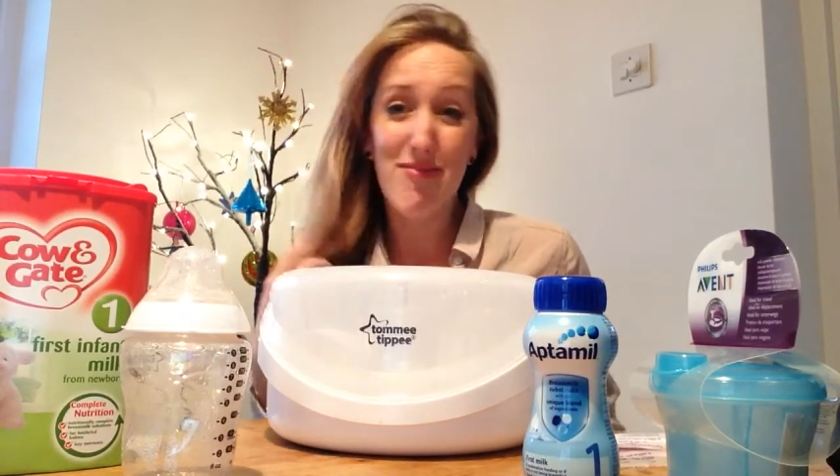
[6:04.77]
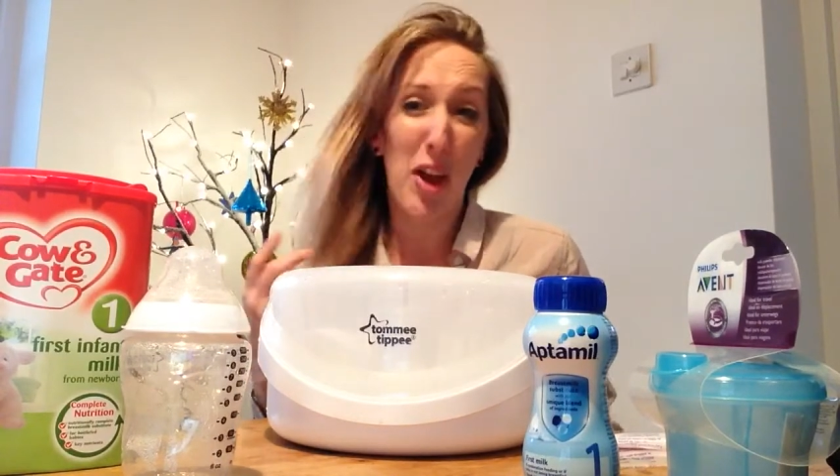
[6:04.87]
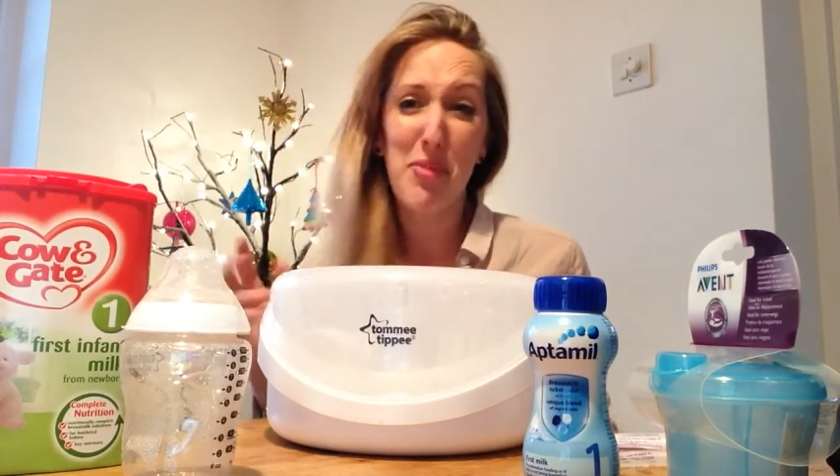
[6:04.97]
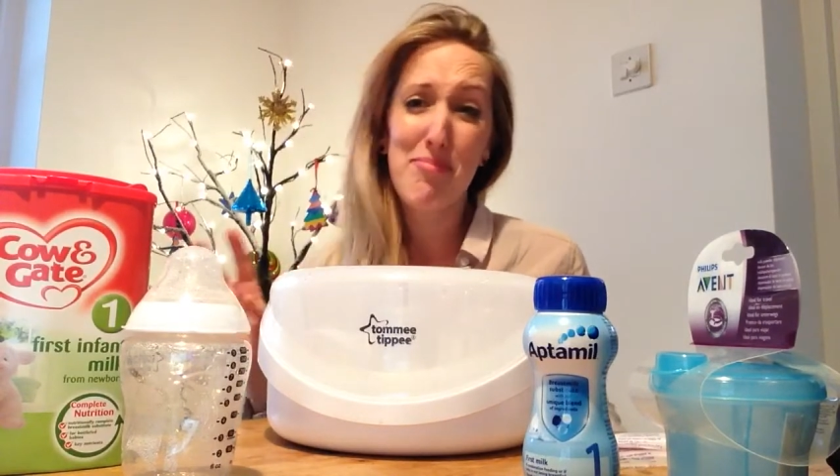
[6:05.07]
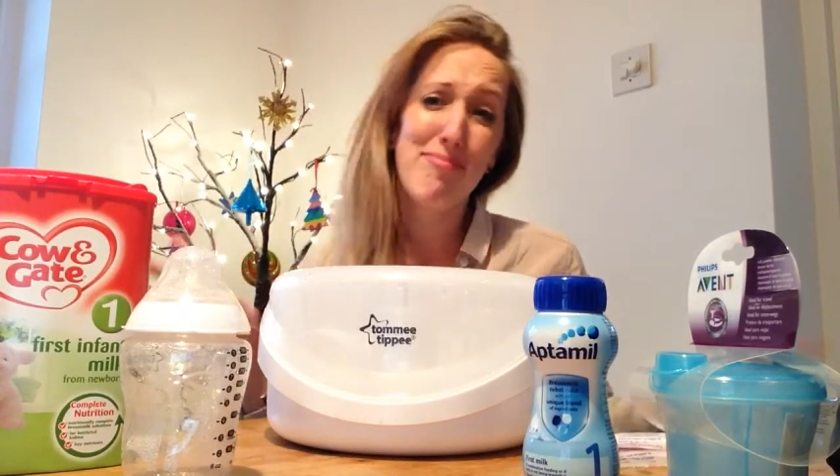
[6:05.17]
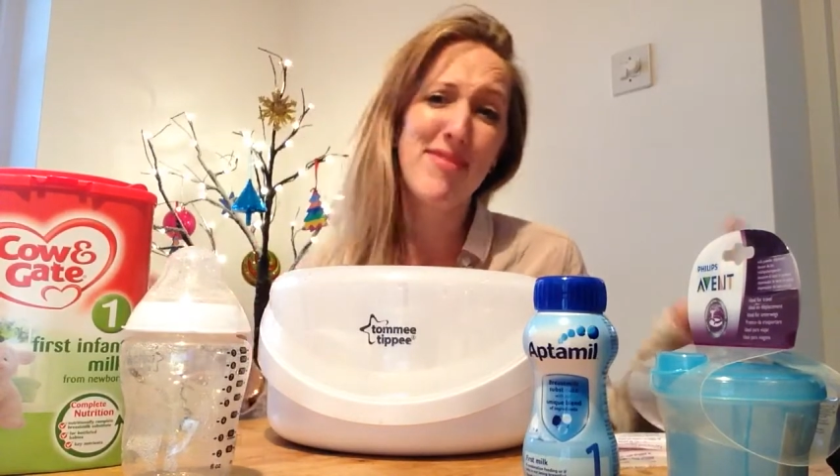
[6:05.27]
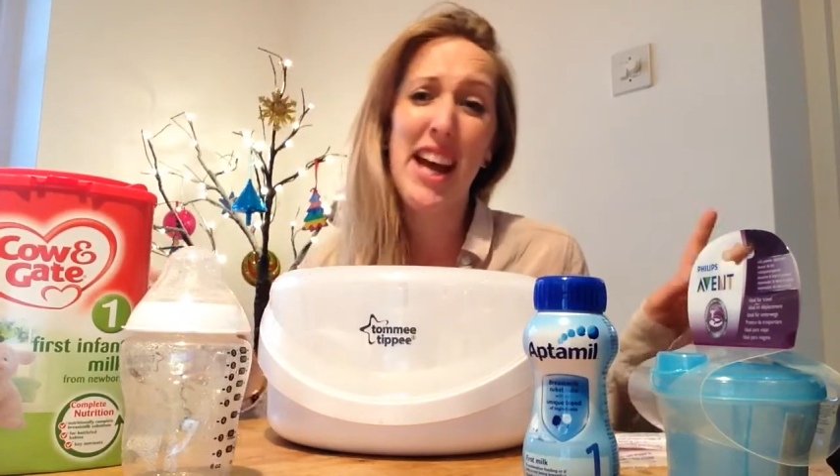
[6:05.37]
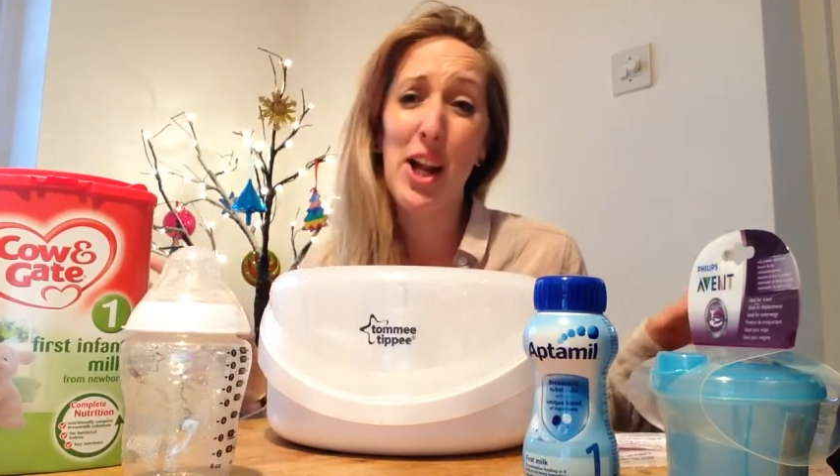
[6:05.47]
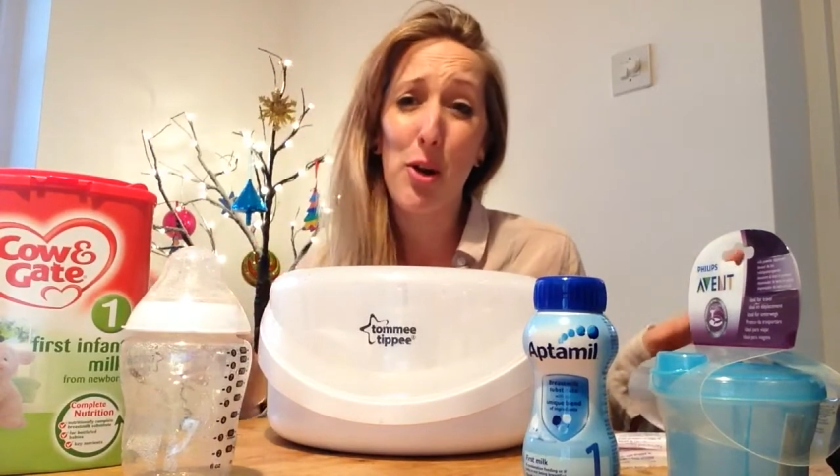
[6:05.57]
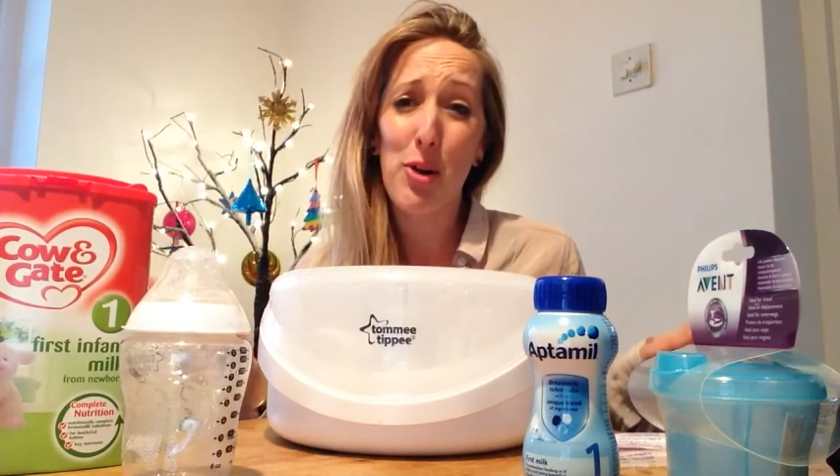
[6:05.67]
like
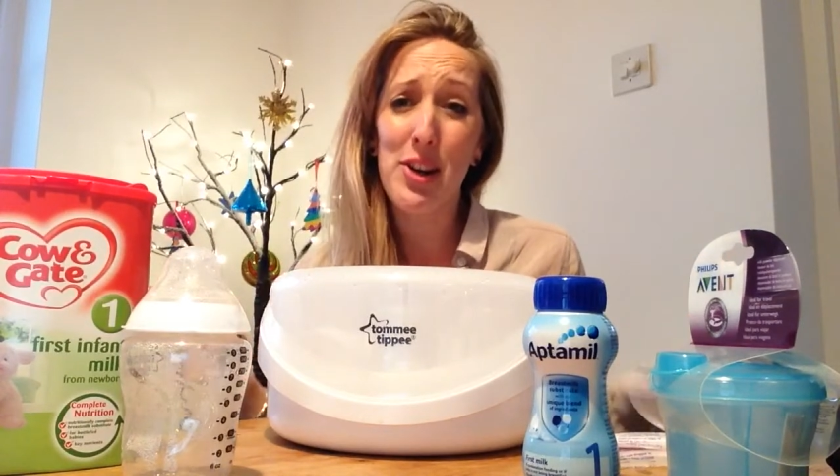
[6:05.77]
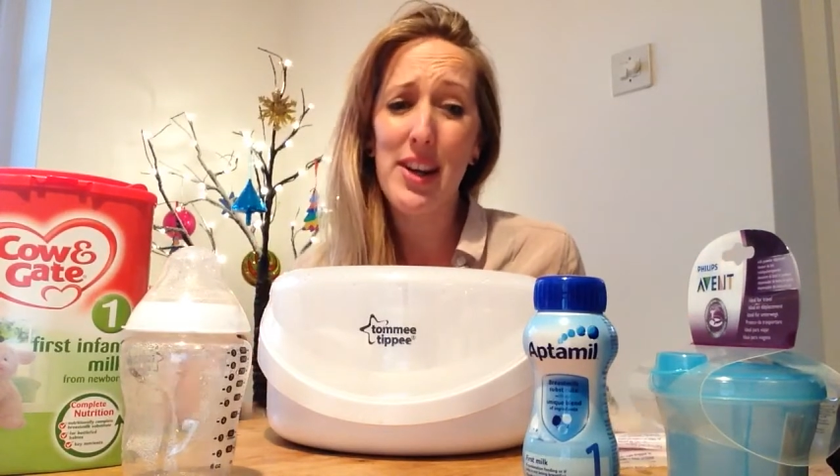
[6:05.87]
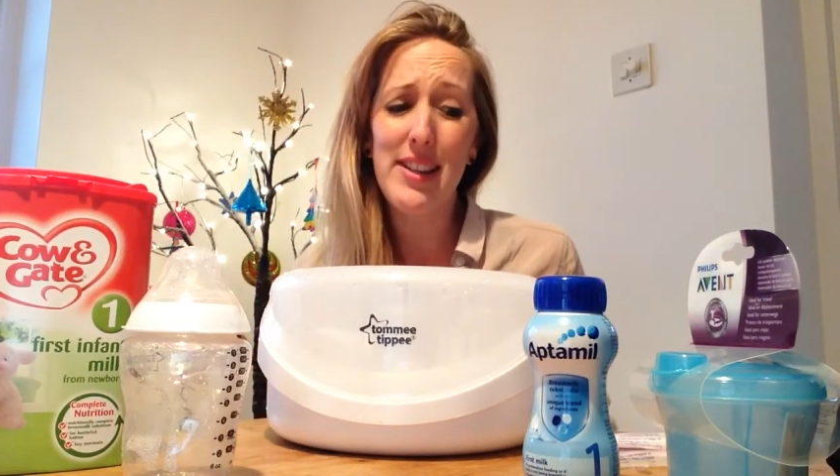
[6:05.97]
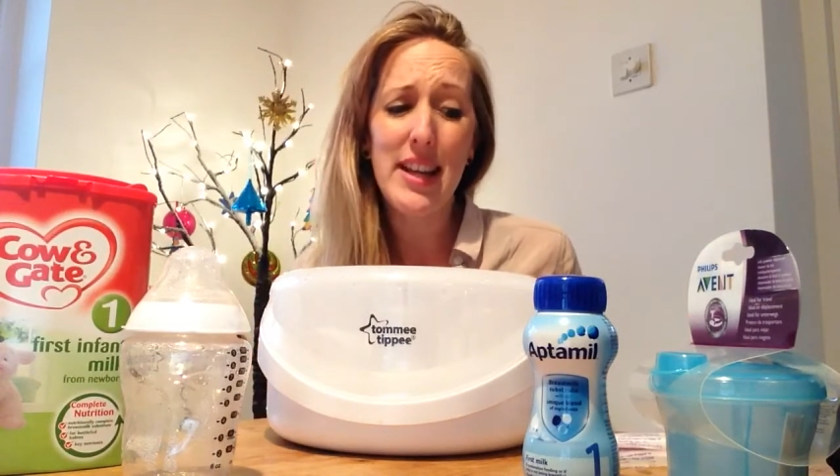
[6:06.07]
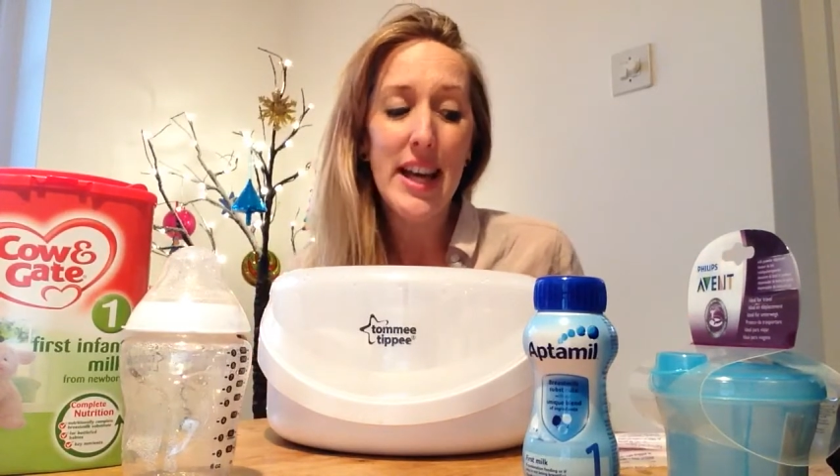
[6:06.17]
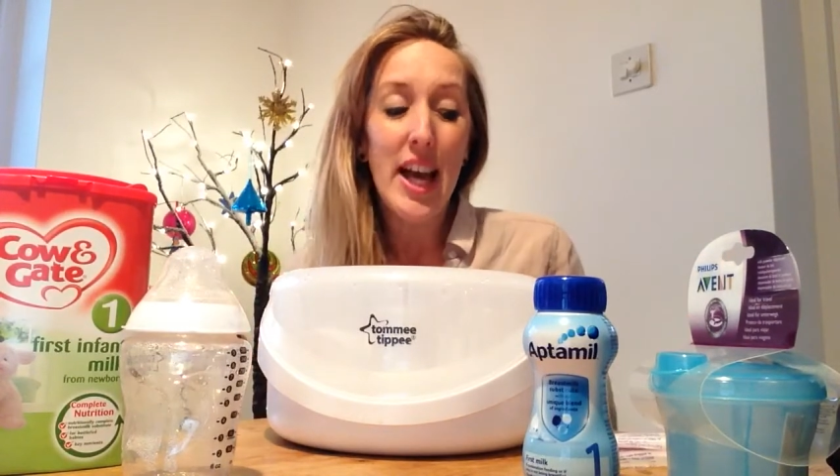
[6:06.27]
10 o'clock at night,